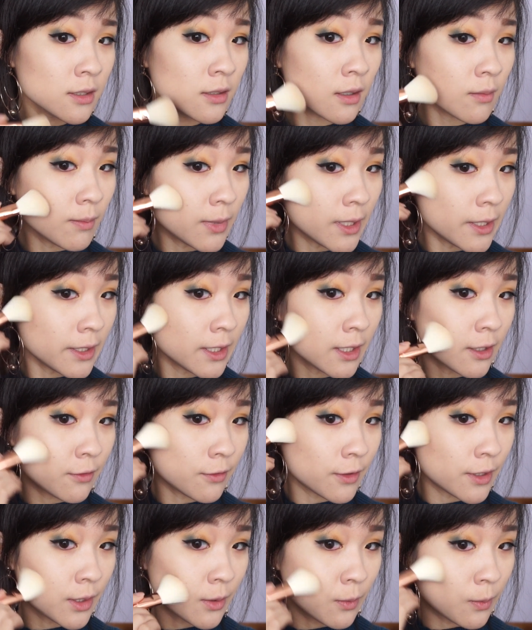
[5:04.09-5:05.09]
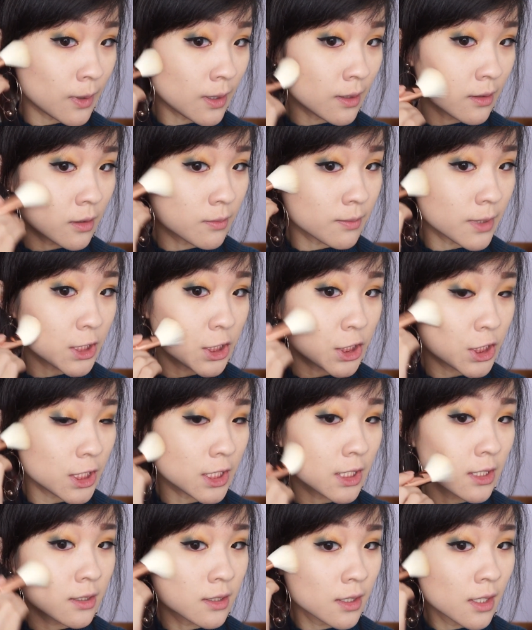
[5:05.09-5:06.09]
not blending out very well on my
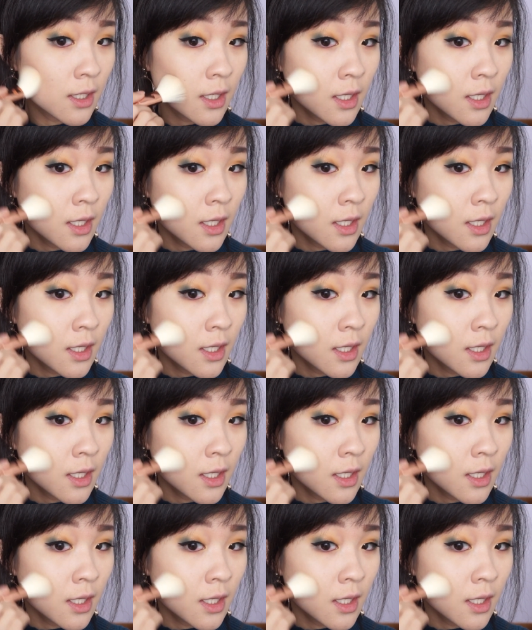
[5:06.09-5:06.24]
cheeks.